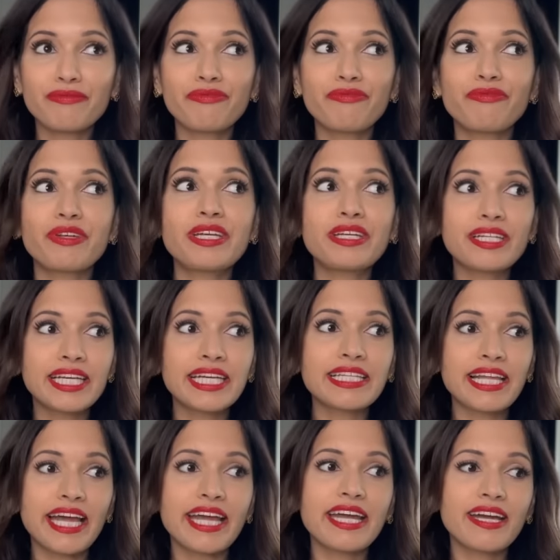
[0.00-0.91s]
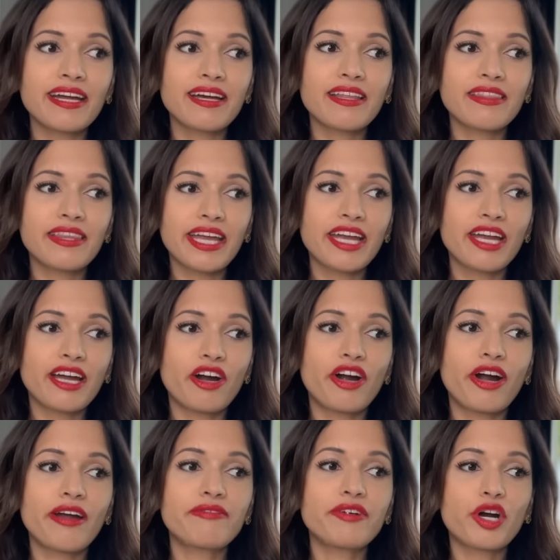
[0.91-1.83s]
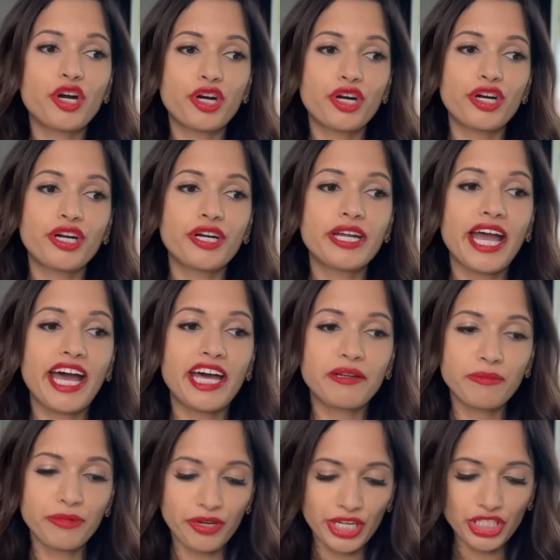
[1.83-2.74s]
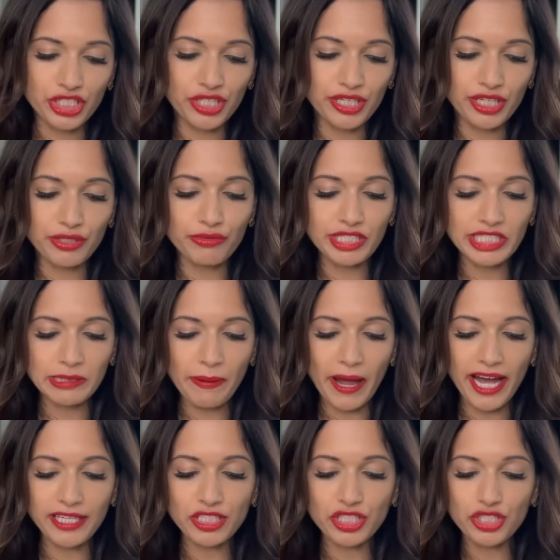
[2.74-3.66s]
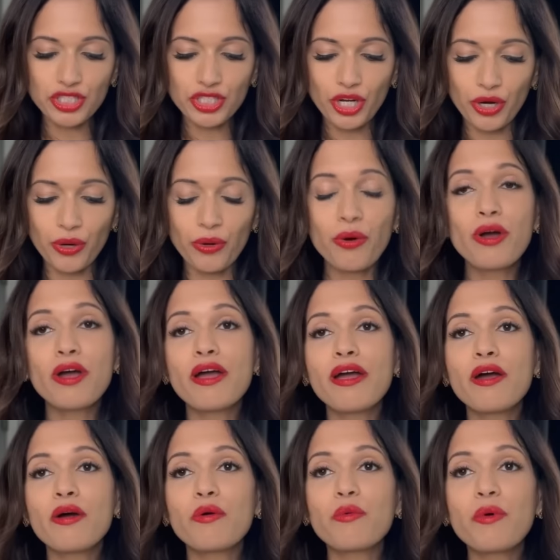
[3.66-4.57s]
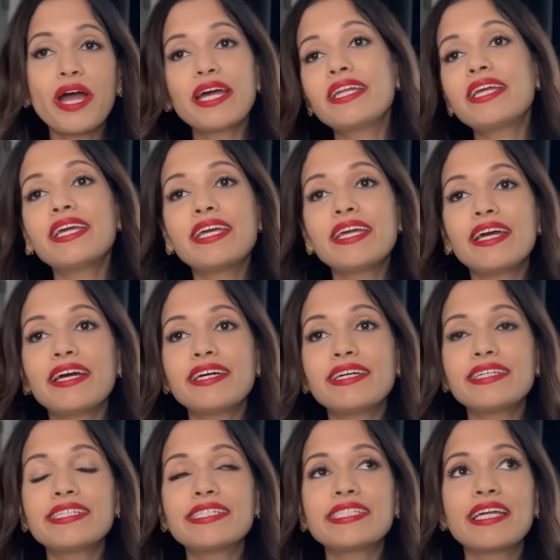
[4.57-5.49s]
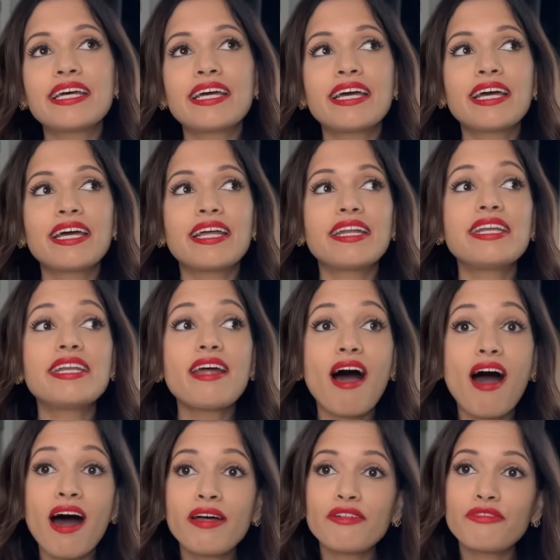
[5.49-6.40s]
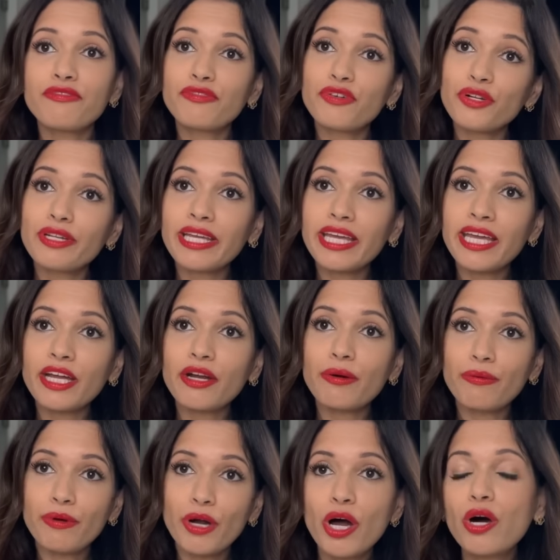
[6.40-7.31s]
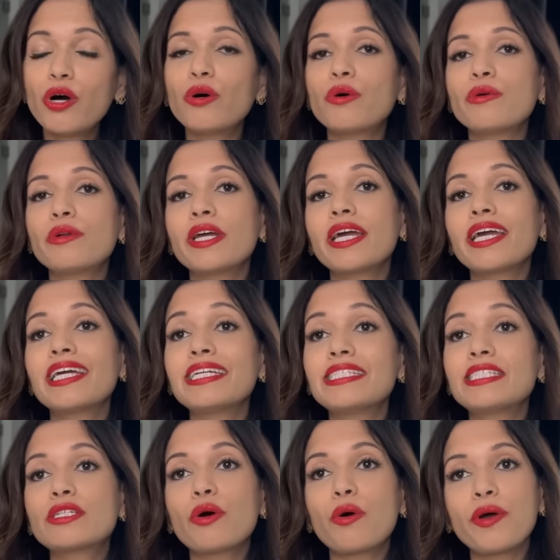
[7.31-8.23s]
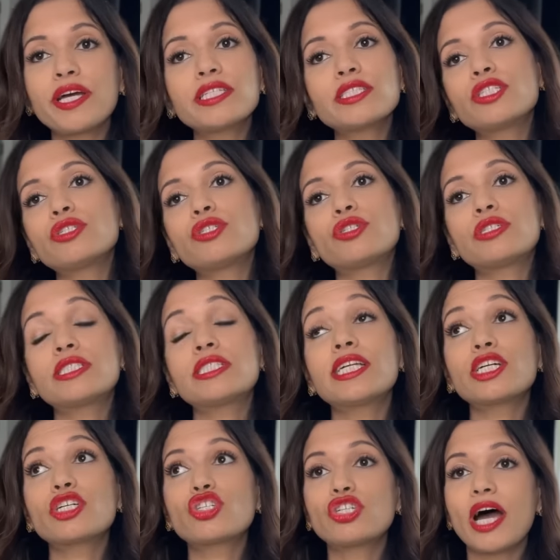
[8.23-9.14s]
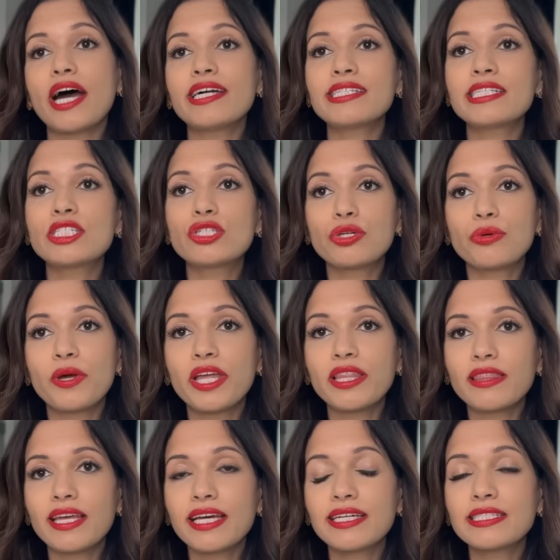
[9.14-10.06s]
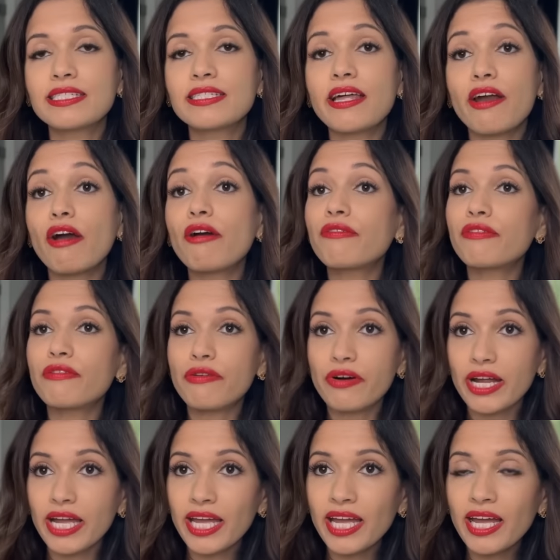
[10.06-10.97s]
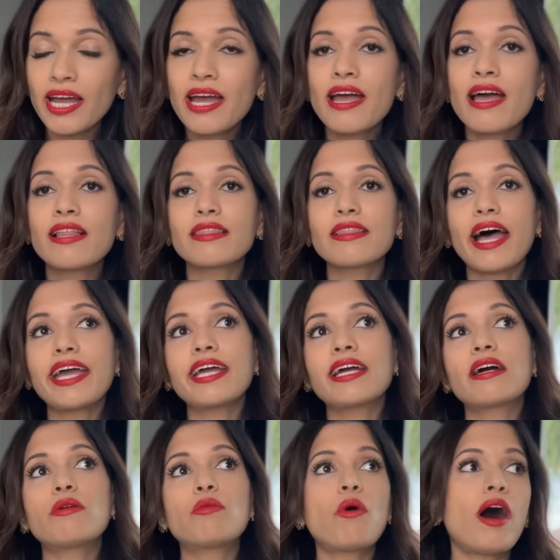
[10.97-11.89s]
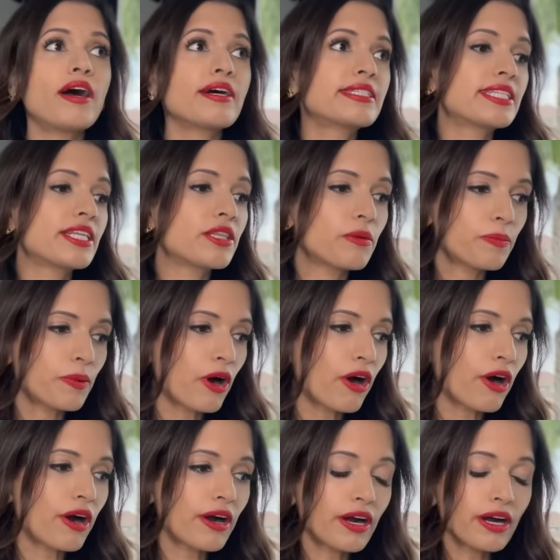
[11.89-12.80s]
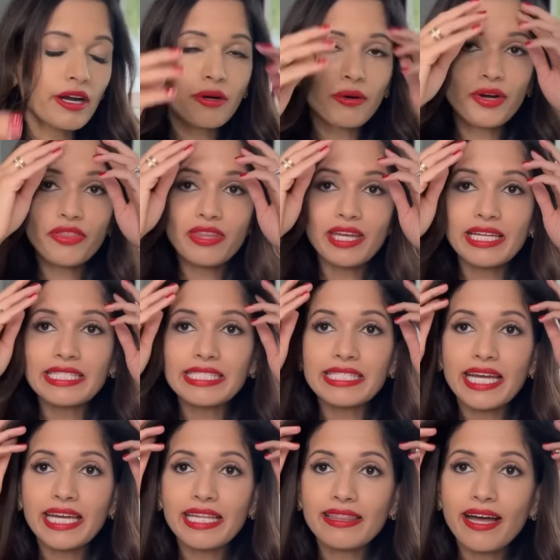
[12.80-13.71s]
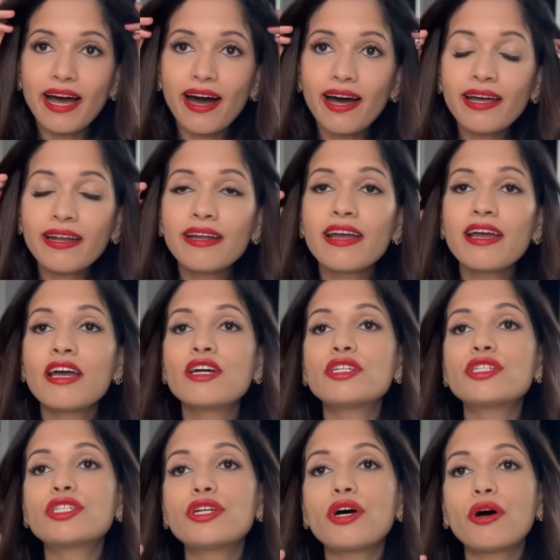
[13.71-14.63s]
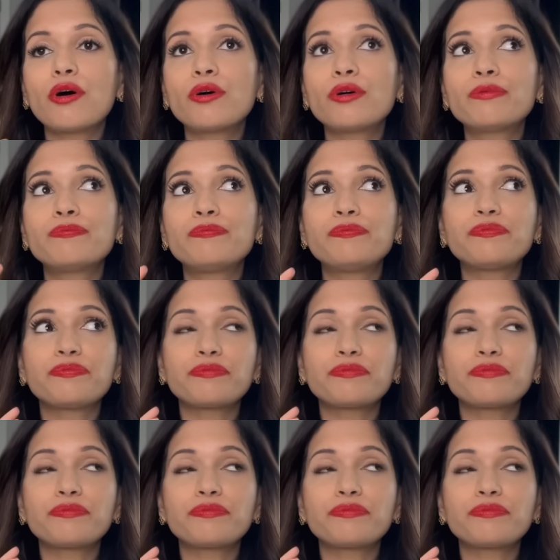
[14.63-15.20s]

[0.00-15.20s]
feeling like they have earned admiration and respect. So when he is not fully grown, he's going to suggest doing things that are free, like walks in the park or things like that. So,